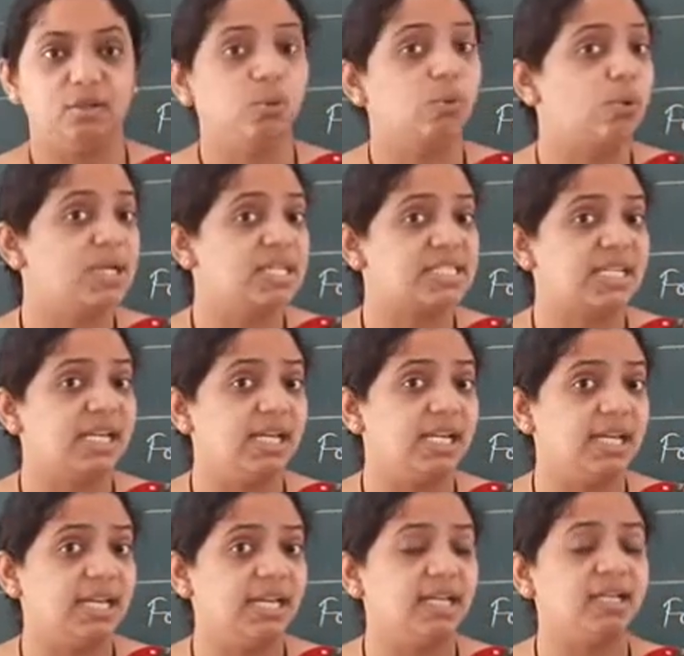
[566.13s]
Who is a
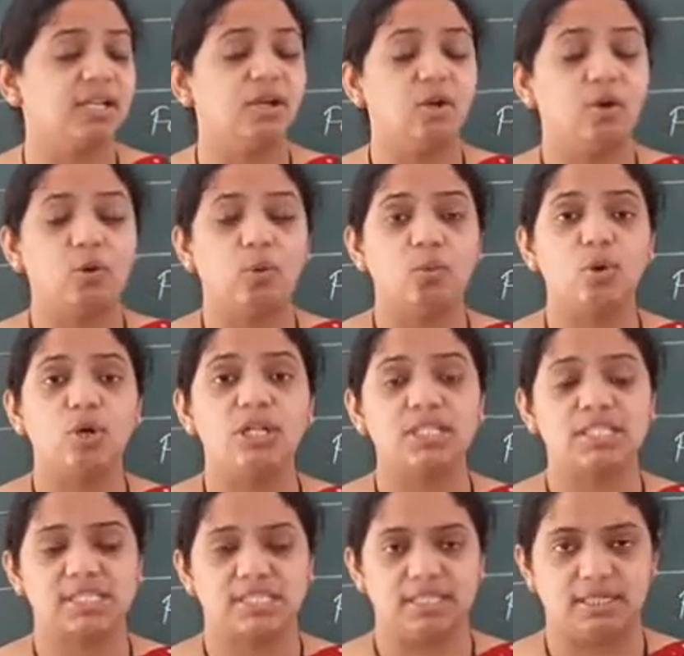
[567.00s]
link?
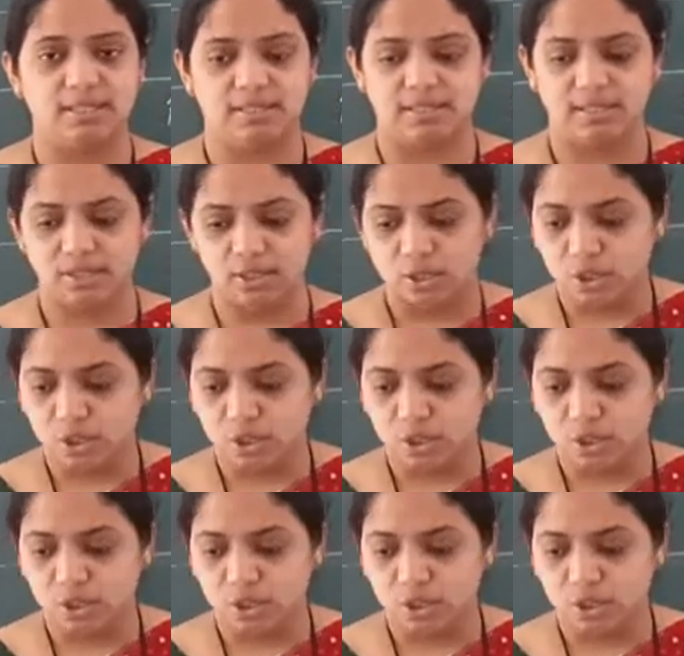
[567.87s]
Wholesaler.